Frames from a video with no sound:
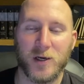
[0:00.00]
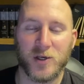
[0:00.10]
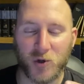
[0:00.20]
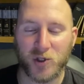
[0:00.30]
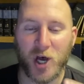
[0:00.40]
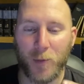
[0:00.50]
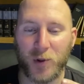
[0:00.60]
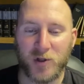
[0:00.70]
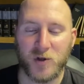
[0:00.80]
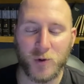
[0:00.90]
So on top of
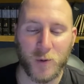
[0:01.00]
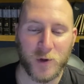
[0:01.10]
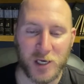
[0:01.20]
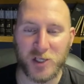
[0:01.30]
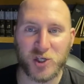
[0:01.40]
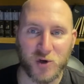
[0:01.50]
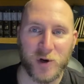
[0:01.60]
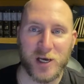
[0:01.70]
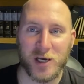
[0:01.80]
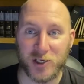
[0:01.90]
the two, each
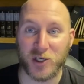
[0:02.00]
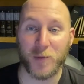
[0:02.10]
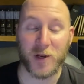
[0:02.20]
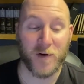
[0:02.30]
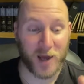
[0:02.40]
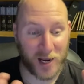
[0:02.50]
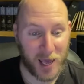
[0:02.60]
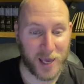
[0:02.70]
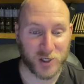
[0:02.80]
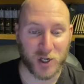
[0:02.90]
tree is something new. I got an
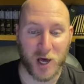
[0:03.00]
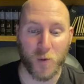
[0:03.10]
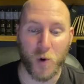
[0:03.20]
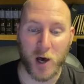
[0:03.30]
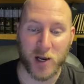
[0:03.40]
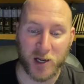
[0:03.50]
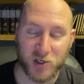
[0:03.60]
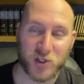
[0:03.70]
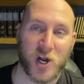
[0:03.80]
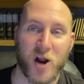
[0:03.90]
angel on one and a
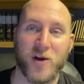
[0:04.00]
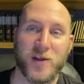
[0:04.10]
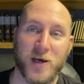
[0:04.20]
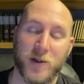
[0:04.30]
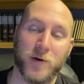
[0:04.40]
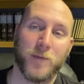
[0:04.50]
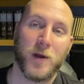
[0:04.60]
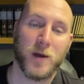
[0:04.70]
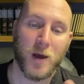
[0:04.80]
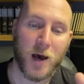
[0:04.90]
star on the other.
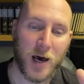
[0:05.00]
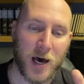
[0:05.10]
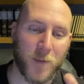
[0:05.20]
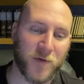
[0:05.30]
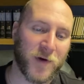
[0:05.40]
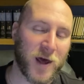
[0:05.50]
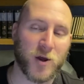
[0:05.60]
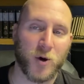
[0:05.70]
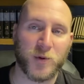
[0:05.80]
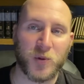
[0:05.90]
But if I got to
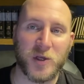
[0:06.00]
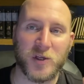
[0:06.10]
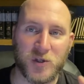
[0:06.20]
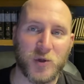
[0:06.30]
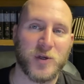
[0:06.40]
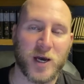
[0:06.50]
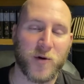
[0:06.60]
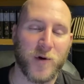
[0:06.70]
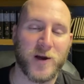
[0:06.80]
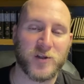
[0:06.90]
go between the two
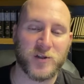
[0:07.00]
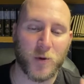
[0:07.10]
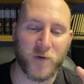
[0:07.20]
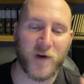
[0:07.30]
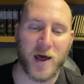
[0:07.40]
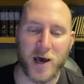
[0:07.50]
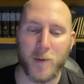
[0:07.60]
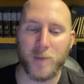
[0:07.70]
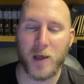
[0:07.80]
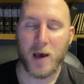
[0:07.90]
decorations that we've got
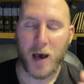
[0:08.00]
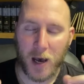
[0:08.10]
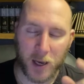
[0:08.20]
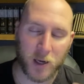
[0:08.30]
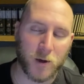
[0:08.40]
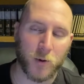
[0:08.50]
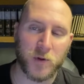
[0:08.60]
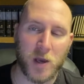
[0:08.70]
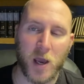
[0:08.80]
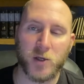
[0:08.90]
up, I got to go with
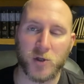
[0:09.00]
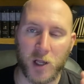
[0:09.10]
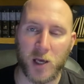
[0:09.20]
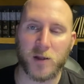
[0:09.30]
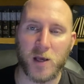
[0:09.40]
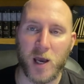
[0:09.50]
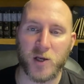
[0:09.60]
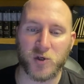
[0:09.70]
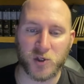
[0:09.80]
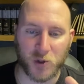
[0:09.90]
the angel. I like the
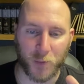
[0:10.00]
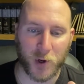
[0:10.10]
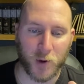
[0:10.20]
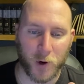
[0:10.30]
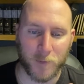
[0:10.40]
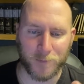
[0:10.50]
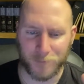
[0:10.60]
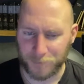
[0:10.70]
angel. She's a pretty one.